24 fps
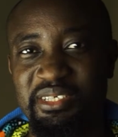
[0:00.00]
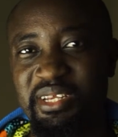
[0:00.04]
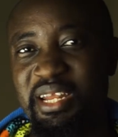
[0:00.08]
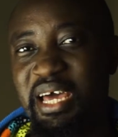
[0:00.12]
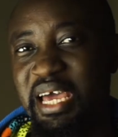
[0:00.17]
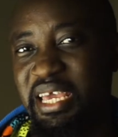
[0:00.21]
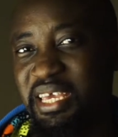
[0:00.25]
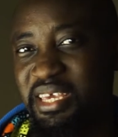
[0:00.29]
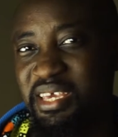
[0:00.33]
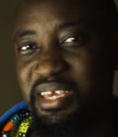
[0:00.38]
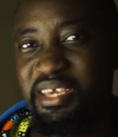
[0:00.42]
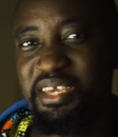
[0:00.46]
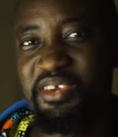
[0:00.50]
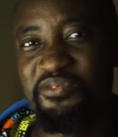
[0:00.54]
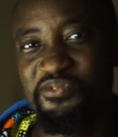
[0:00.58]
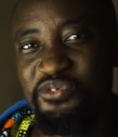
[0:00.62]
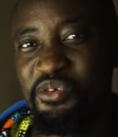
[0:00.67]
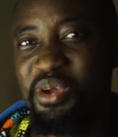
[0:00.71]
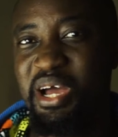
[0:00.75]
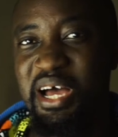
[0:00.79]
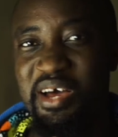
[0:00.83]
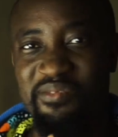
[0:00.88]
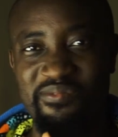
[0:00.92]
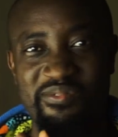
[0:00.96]
Like if you
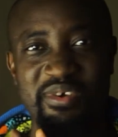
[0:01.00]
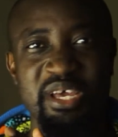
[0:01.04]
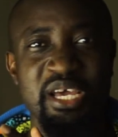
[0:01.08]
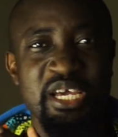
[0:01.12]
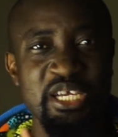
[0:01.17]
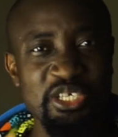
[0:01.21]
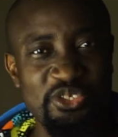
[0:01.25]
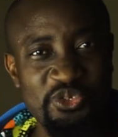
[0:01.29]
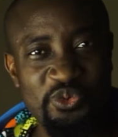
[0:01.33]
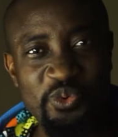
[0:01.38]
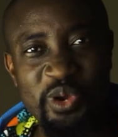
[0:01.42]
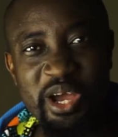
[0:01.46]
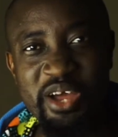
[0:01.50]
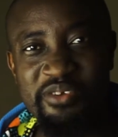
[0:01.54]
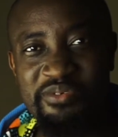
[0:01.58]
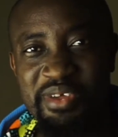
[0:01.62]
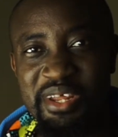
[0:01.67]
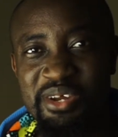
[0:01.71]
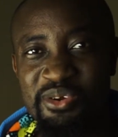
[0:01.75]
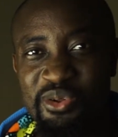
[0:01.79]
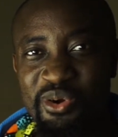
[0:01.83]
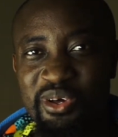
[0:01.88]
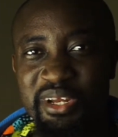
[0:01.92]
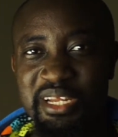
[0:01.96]
have
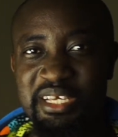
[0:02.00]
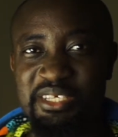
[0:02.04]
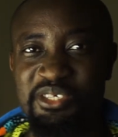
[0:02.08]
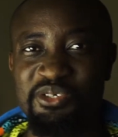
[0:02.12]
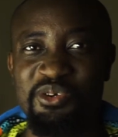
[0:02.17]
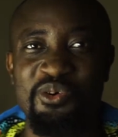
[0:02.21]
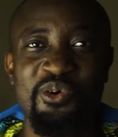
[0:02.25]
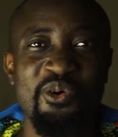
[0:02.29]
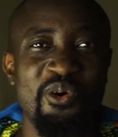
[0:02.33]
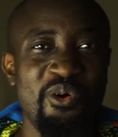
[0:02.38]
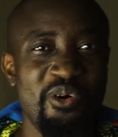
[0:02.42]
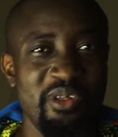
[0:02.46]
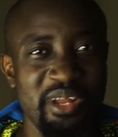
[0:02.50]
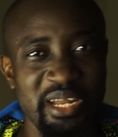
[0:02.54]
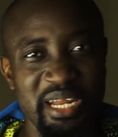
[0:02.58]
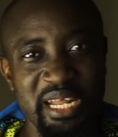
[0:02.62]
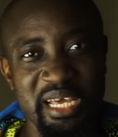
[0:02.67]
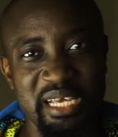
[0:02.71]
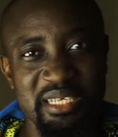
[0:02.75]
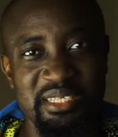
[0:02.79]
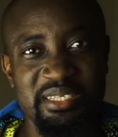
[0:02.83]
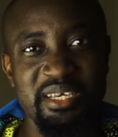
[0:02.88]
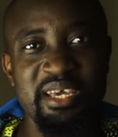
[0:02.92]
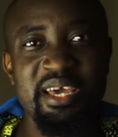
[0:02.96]
$200 or
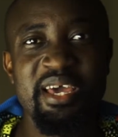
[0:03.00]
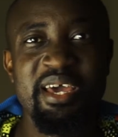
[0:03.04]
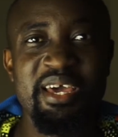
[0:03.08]
less,